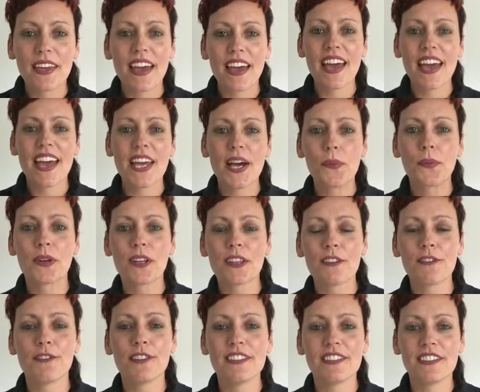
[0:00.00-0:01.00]
Kaye, I'm one of
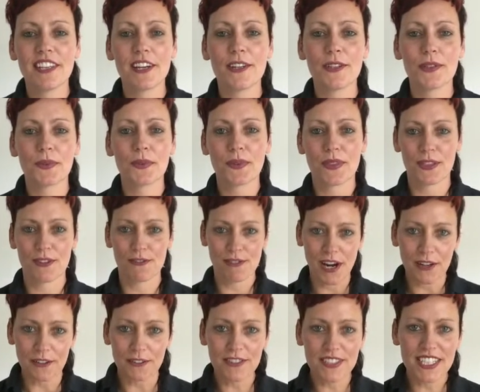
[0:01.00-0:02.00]
the physios with the
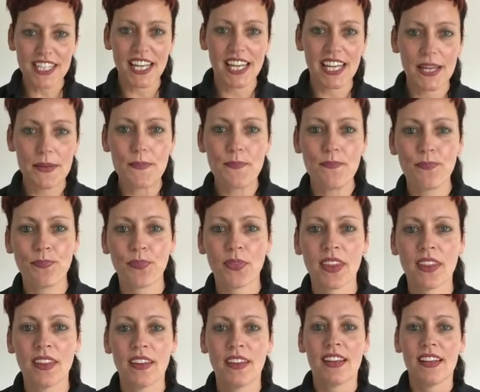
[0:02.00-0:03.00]
Ralph team.
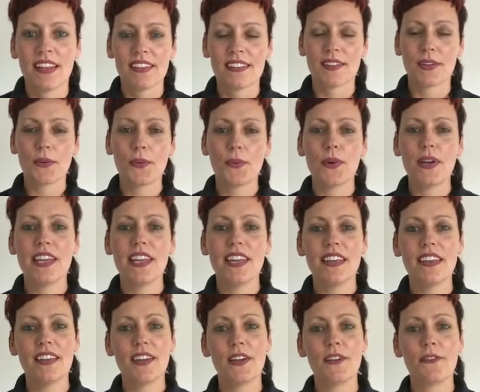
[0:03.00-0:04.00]
So
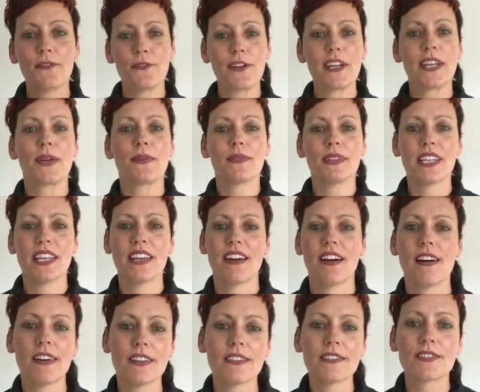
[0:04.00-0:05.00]
we're frequently
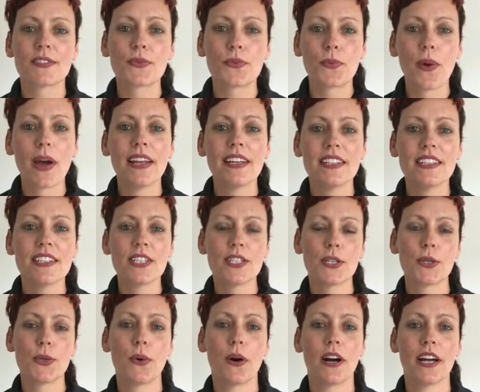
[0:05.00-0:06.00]
asked, when
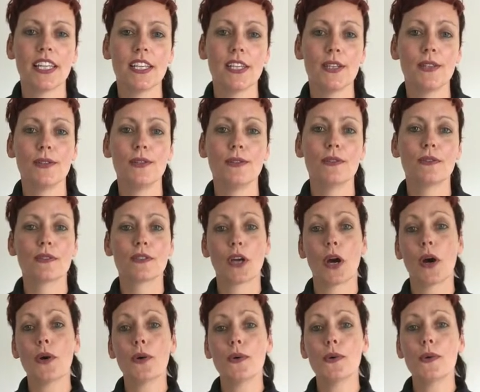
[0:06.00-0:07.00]
do I use
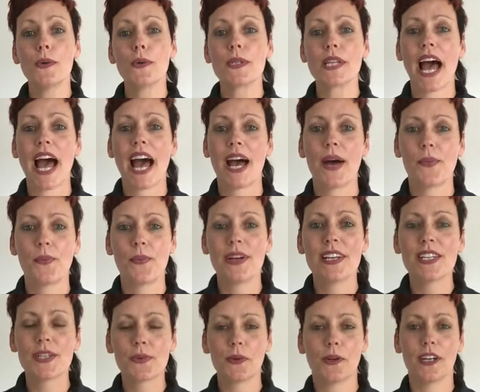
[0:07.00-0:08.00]
cold and
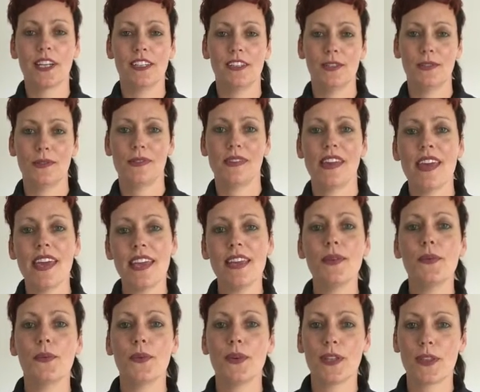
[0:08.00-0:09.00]
when do I use
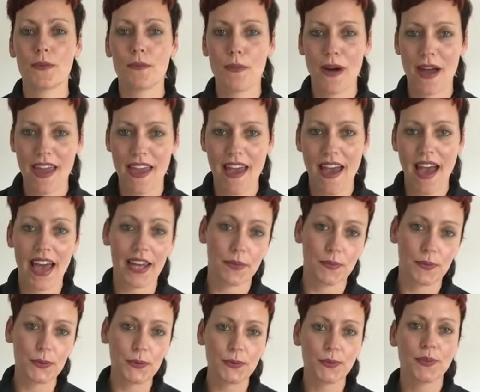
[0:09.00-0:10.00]
heat with my
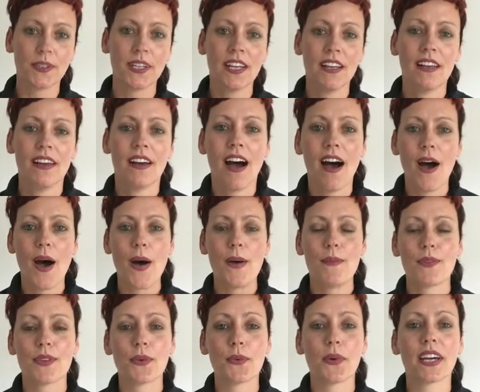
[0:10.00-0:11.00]
animal?
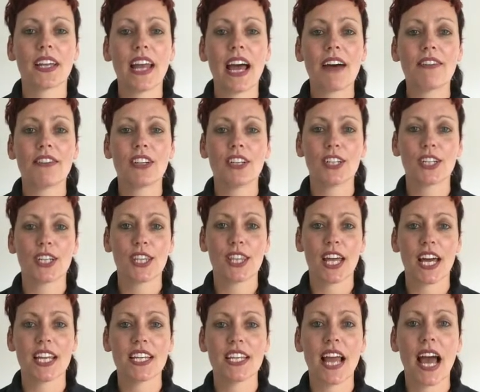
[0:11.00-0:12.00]
So we're going to have a look at
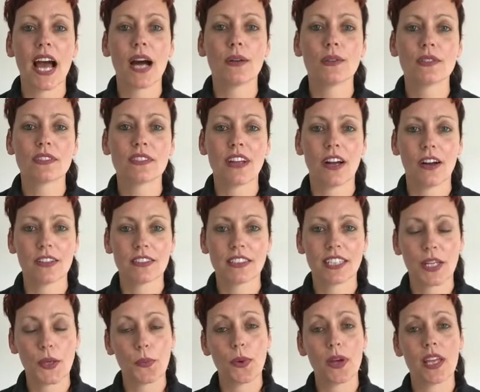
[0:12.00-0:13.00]
that now,
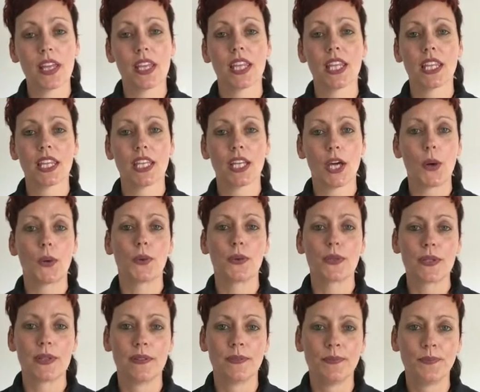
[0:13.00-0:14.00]
starting with cold.